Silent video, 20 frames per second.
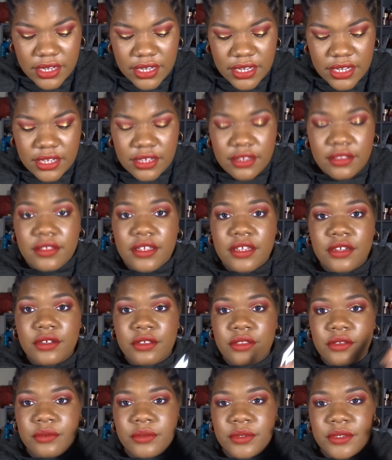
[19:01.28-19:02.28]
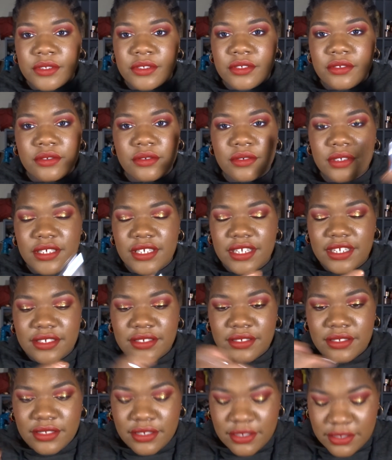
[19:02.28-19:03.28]
And the other one,
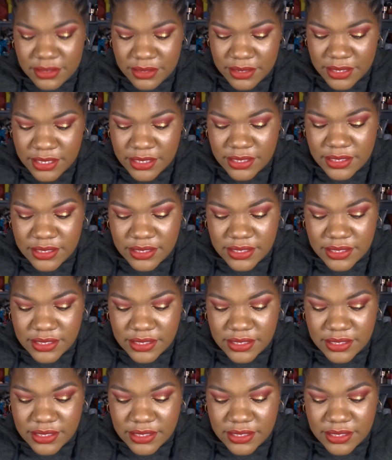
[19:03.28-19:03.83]
yes, it's the